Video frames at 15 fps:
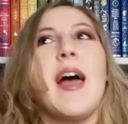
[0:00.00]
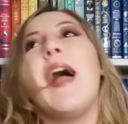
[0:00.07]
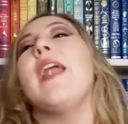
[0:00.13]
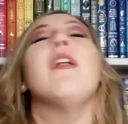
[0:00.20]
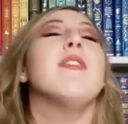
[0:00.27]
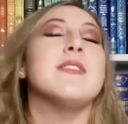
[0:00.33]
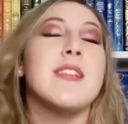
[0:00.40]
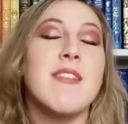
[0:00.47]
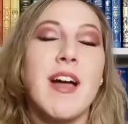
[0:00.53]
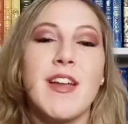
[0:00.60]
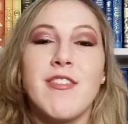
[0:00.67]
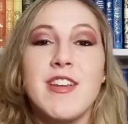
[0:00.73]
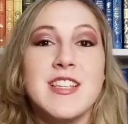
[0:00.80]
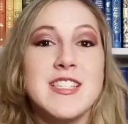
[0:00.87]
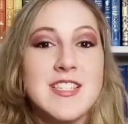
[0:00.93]
I noticed a lot
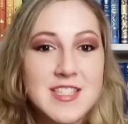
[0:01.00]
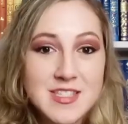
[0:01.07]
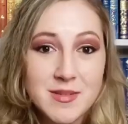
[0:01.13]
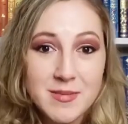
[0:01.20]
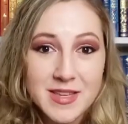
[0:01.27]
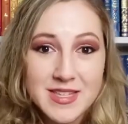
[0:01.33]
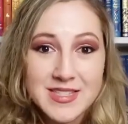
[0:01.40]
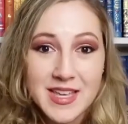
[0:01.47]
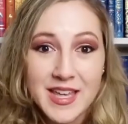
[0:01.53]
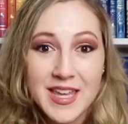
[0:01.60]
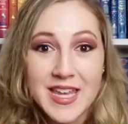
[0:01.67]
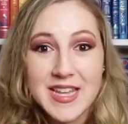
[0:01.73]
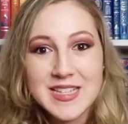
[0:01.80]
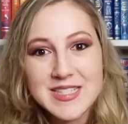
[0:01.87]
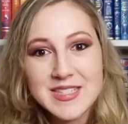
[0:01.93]
of criticism is
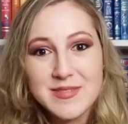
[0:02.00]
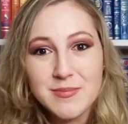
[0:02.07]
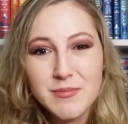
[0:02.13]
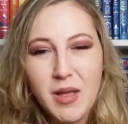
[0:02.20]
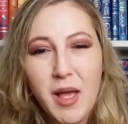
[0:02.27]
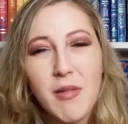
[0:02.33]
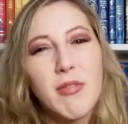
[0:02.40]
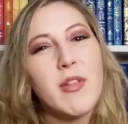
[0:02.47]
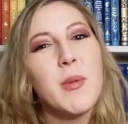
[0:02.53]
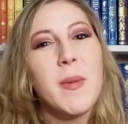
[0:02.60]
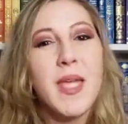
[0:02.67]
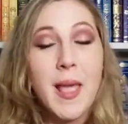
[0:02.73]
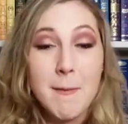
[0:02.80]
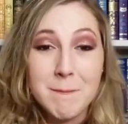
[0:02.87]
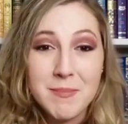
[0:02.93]
that it's a little
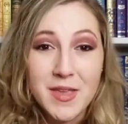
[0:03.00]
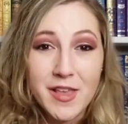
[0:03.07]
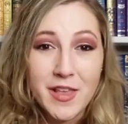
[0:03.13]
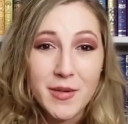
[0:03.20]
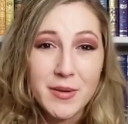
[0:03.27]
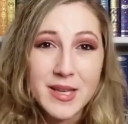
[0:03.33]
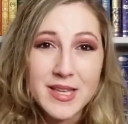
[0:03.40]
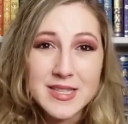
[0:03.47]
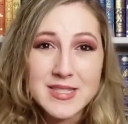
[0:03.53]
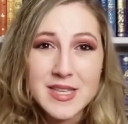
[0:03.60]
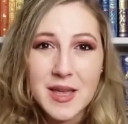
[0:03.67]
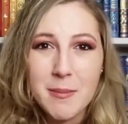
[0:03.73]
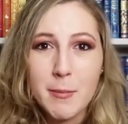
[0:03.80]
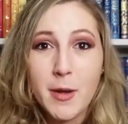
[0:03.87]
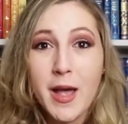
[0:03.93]
bit ambiguous,
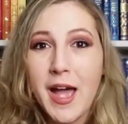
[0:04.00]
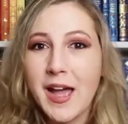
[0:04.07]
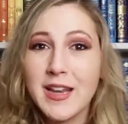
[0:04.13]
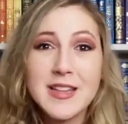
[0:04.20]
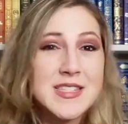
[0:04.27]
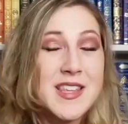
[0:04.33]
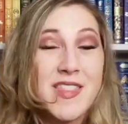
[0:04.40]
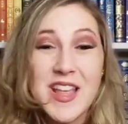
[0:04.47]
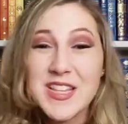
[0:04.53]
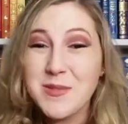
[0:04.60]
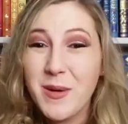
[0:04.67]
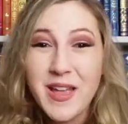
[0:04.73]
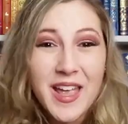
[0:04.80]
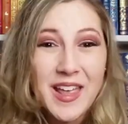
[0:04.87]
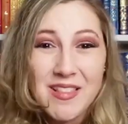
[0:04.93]
but honestly that's
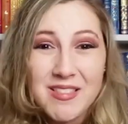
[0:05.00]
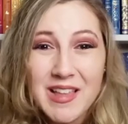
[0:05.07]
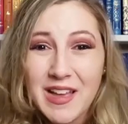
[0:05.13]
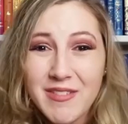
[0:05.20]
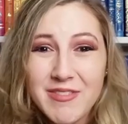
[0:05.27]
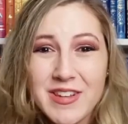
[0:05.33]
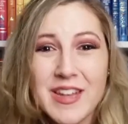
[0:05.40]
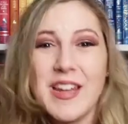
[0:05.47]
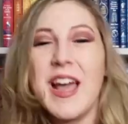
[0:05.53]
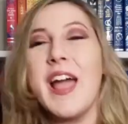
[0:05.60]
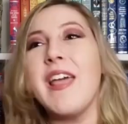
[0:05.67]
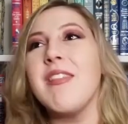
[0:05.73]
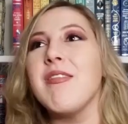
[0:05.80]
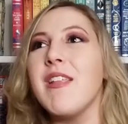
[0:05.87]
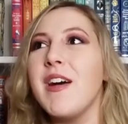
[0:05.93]
why I loved it.
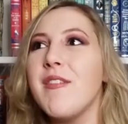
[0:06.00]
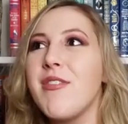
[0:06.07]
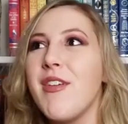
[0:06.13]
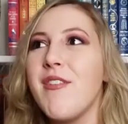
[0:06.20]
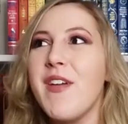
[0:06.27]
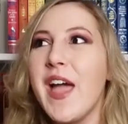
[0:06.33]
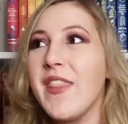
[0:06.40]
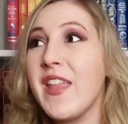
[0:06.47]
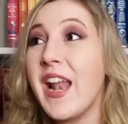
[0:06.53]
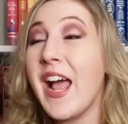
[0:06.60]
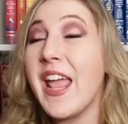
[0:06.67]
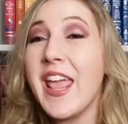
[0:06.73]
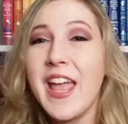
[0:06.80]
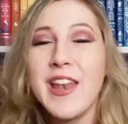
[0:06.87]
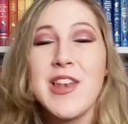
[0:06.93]
I love the fact that
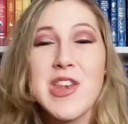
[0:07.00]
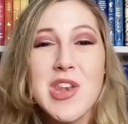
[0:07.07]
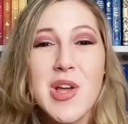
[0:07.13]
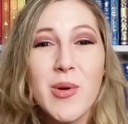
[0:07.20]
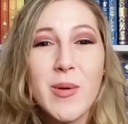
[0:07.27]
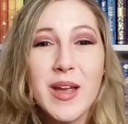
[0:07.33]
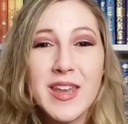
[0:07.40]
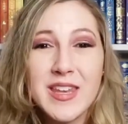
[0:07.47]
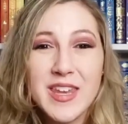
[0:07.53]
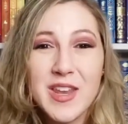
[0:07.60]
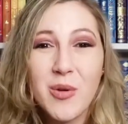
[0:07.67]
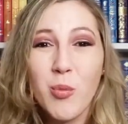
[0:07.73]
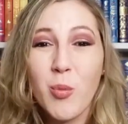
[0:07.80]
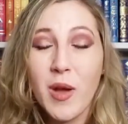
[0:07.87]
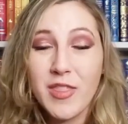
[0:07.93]
I had no
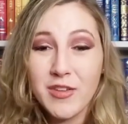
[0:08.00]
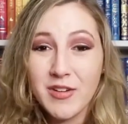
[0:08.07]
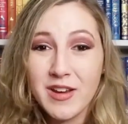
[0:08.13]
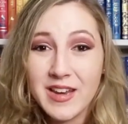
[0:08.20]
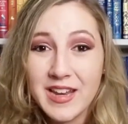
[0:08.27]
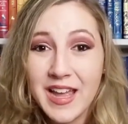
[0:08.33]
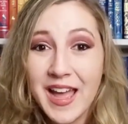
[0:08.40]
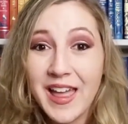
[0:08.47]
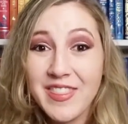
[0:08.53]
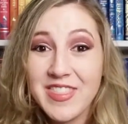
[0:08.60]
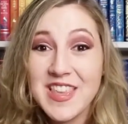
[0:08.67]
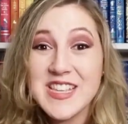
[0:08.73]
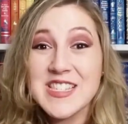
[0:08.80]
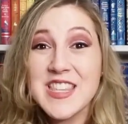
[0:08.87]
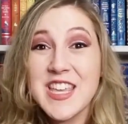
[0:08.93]
idea whether or not
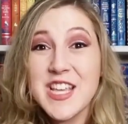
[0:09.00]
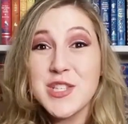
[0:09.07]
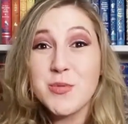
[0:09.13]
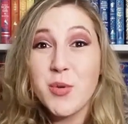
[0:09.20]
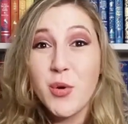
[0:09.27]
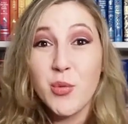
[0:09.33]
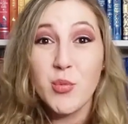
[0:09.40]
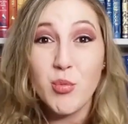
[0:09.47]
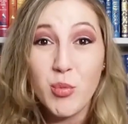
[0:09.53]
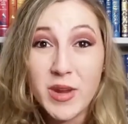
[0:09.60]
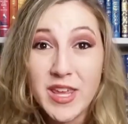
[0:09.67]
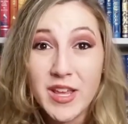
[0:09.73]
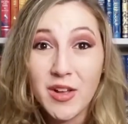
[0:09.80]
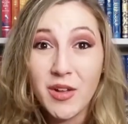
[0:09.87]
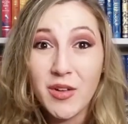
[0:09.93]
these things were
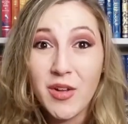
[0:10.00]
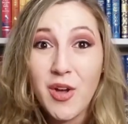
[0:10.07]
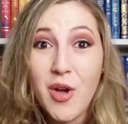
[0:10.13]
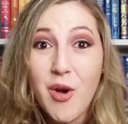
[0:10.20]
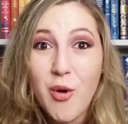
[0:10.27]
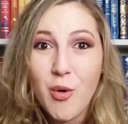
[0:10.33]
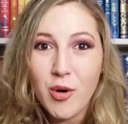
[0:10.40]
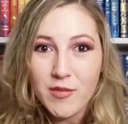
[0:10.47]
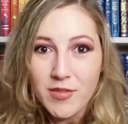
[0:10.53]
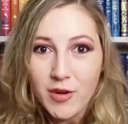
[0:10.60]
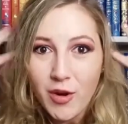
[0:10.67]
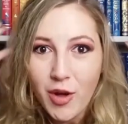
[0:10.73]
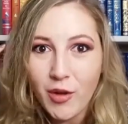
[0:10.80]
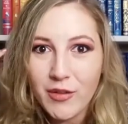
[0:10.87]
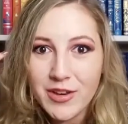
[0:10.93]
real or if
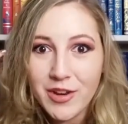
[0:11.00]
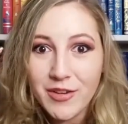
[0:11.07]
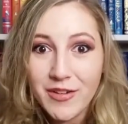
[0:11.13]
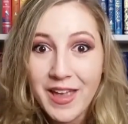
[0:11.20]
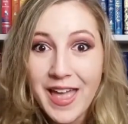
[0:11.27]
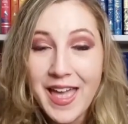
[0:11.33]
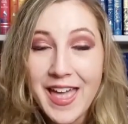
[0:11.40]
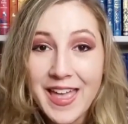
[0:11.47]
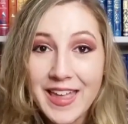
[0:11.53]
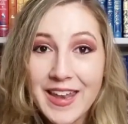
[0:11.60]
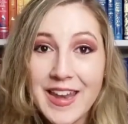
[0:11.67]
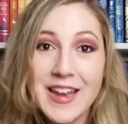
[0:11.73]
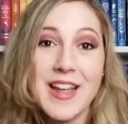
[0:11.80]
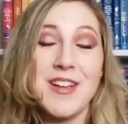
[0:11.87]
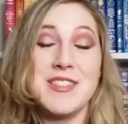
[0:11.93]
they're all in her
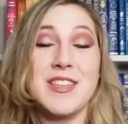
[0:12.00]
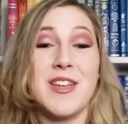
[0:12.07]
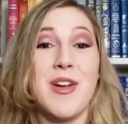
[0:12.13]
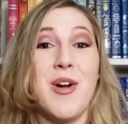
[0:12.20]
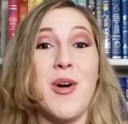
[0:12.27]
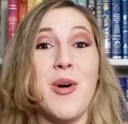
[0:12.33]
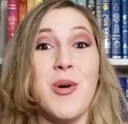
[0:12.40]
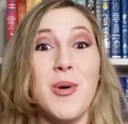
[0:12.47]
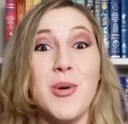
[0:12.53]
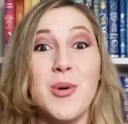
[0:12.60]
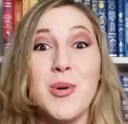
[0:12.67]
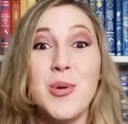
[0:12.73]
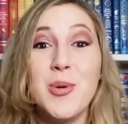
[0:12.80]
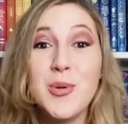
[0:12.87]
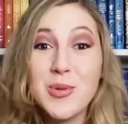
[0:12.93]
head, and I was like,
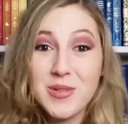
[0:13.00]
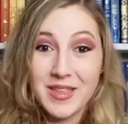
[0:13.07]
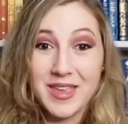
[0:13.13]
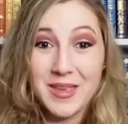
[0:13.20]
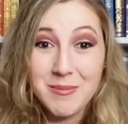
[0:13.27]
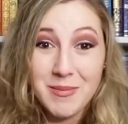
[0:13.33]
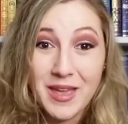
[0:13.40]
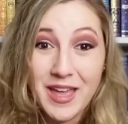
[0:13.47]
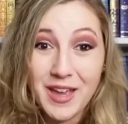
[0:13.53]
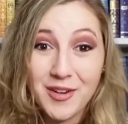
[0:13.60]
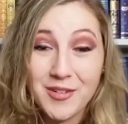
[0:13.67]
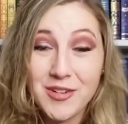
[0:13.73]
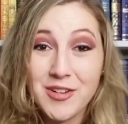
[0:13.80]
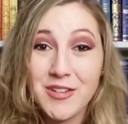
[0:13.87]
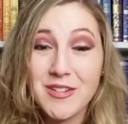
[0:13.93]
holy
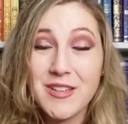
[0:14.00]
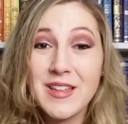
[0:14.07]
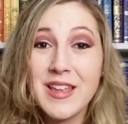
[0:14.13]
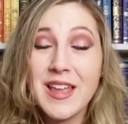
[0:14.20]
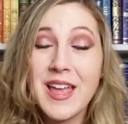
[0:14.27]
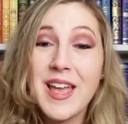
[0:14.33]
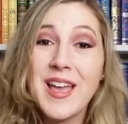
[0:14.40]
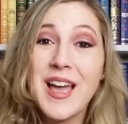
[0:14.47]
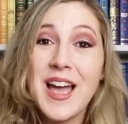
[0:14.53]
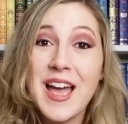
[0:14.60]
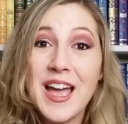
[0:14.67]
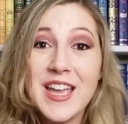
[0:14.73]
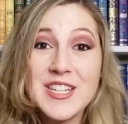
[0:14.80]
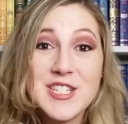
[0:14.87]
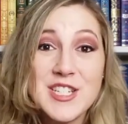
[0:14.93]
mackerel,
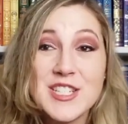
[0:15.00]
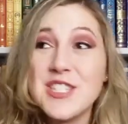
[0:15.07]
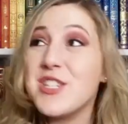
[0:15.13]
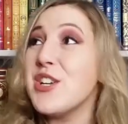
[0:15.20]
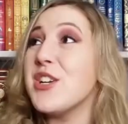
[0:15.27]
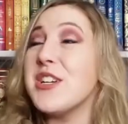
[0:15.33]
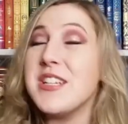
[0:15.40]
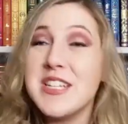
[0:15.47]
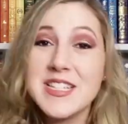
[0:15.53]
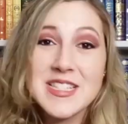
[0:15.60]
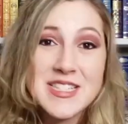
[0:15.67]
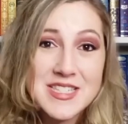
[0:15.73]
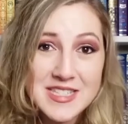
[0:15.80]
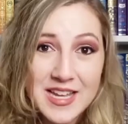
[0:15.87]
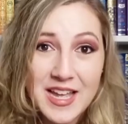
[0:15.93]
I just
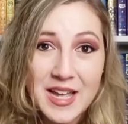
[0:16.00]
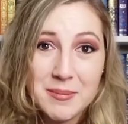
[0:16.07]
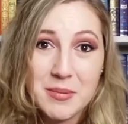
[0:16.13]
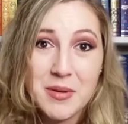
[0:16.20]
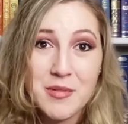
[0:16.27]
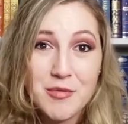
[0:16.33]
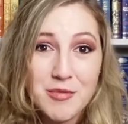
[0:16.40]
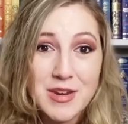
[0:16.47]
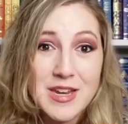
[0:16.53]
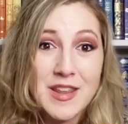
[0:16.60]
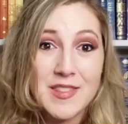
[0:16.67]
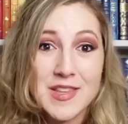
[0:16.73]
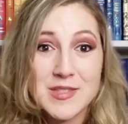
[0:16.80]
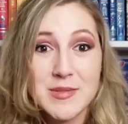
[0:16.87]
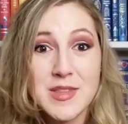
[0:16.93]
couldn't stop
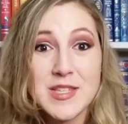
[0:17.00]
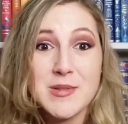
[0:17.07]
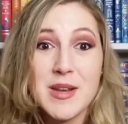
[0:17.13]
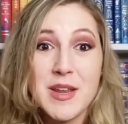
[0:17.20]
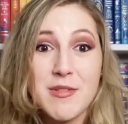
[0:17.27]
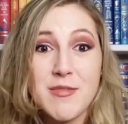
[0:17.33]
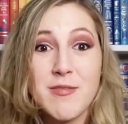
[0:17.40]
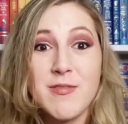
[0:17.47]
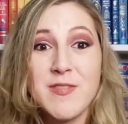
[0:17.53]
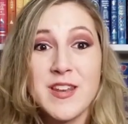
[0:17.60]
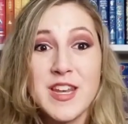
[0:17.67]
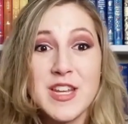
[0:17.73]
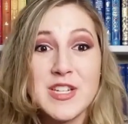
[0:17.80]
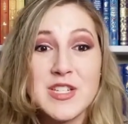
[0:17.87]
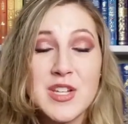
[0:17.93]
reading this. And this one I
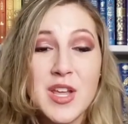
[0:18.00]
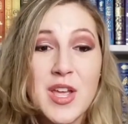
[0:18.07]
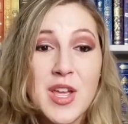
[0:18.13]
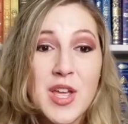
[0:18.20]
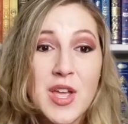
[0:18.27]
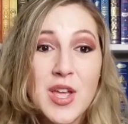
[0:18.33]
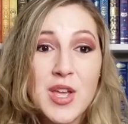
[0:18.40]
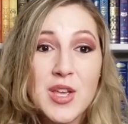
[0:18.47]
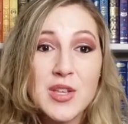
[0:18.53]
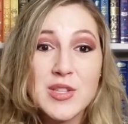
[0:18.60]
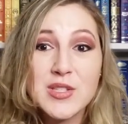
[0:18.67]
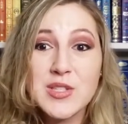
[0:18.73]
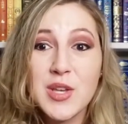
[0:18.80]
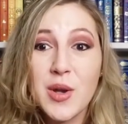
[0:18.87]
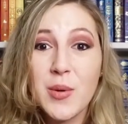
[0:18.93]
finished
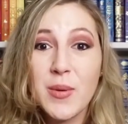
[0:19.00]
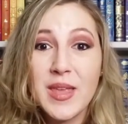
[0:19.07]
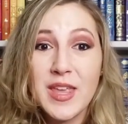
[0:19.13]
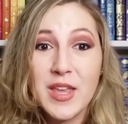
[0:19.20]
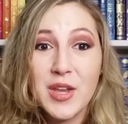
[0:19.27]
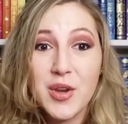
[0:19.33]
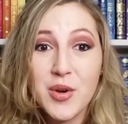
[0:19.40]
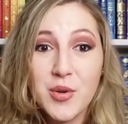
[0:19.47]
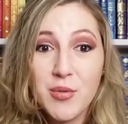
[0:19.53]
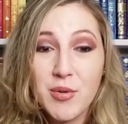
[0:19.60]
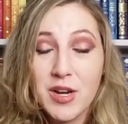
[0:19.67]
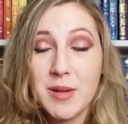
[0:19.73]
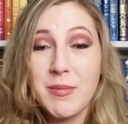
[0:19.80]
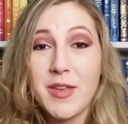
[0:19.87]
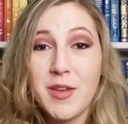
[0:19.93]
so
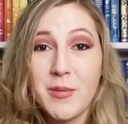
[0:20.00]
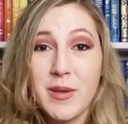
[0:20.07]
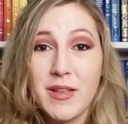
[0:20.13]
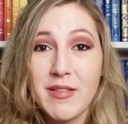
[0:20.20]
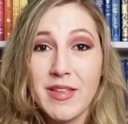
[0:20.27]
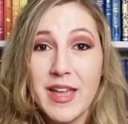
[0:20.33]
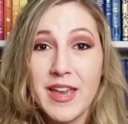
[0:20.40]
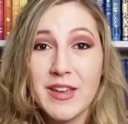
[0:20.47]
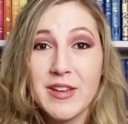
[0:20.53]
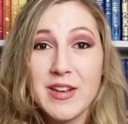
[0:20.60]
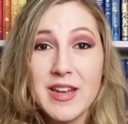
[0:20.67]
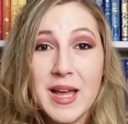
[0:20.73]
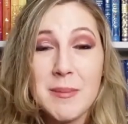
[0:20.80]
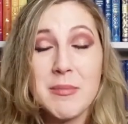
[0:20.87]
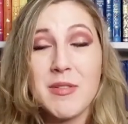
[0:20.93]
incredibly quickly. I
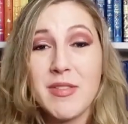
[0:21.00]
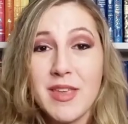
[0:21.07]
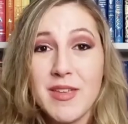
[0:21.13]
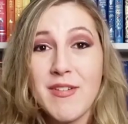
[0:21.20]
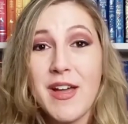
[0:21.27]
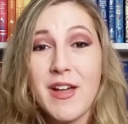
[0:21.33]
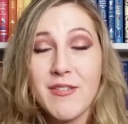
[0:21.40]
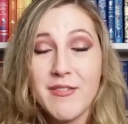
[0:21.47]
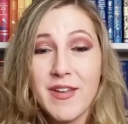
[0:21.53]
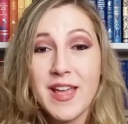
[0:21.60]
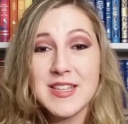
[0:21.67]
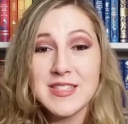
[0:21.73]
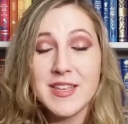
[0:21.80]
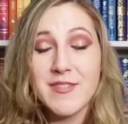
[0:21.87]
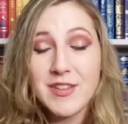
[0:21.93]
could not believe how
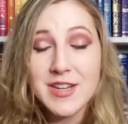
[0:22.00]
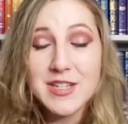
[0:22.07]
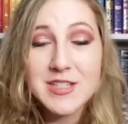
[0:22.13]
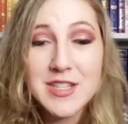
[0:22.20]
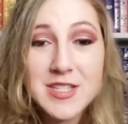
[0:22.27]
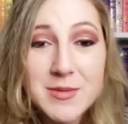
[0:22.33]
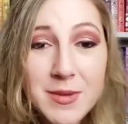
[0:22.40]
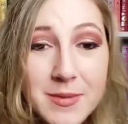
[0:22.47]
fast I finished this